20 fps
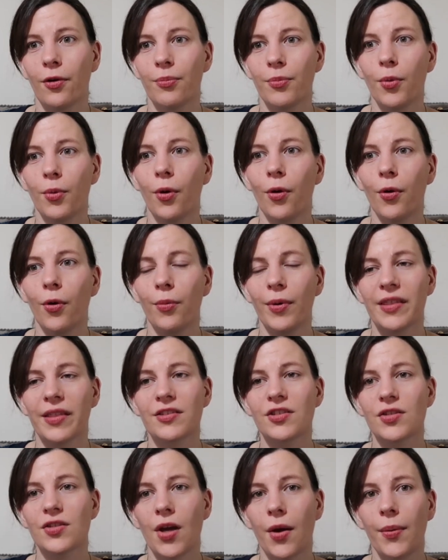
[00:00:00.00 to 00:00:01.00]
more with
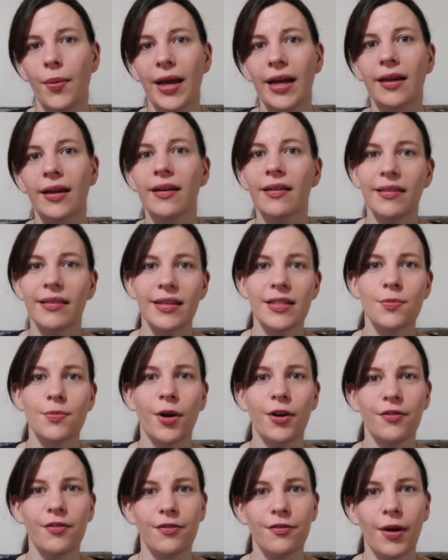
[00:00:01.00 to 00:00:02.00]
sewing this
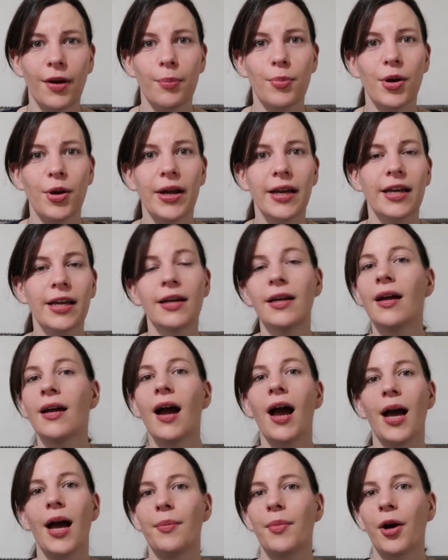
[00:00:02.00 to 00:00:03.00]
woven fabric.
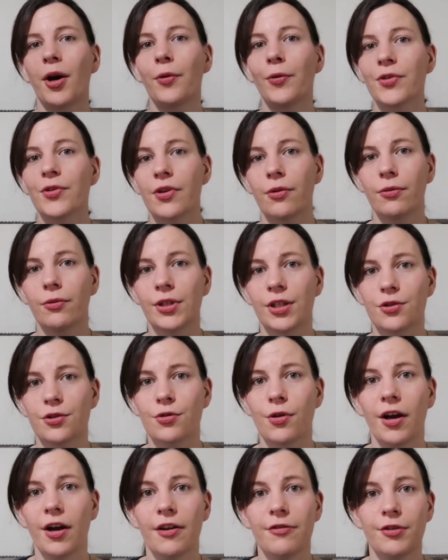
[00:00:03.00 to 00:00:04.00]
I also want to
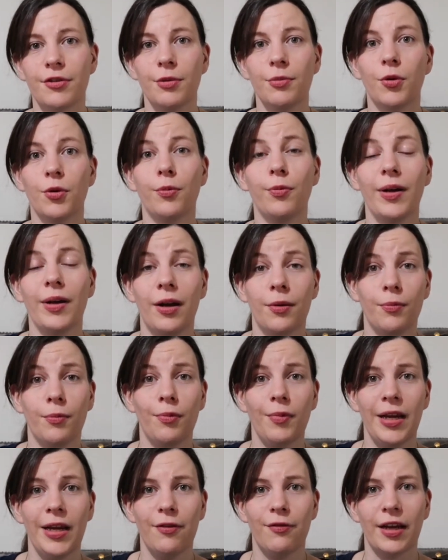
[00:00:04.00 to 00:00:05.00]
try a few more
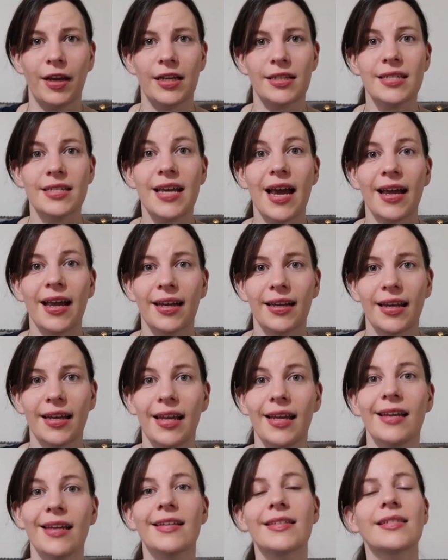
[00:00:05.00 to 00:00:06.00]
weaving
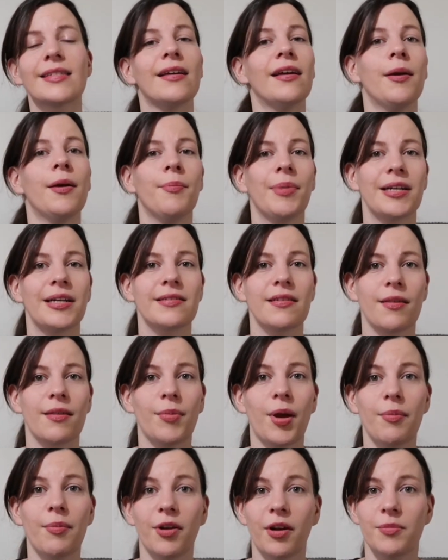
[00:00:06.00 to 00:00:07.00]
techniques, because at the
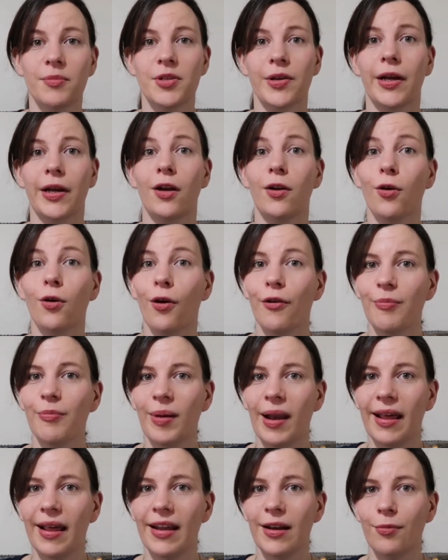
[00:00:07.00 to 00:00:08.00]
moment I'm doing a lot of
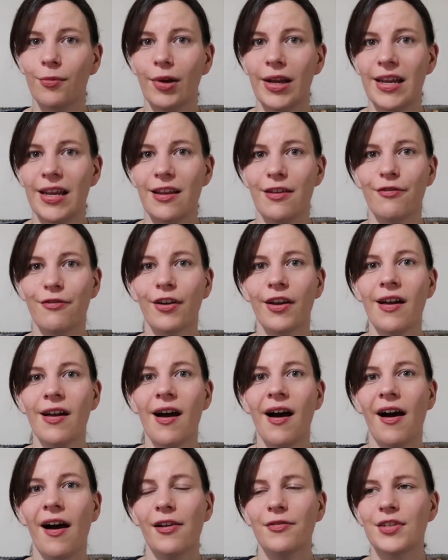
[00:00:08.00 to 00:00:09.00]
plain weave.
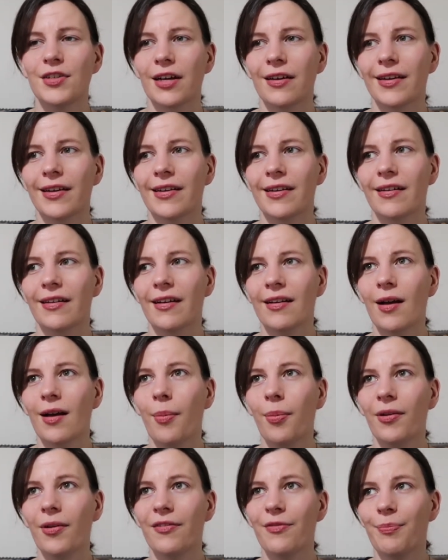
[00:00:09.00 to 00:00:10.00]
I've done a
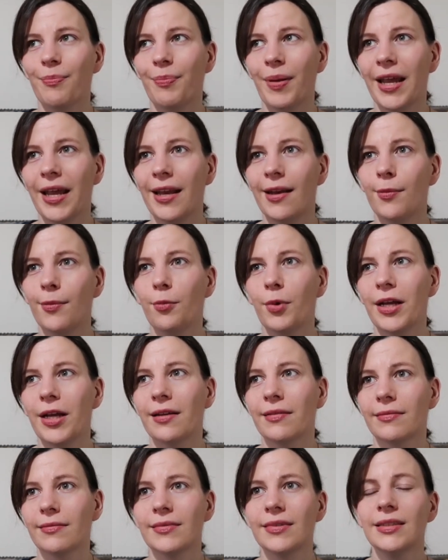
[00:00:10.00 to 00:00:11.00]
couple of
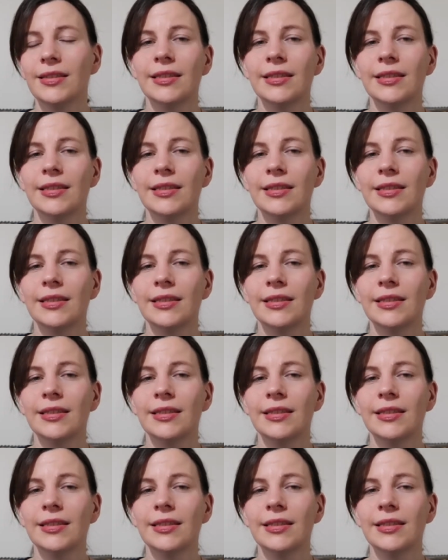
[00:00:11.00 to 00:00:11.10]
pinwheel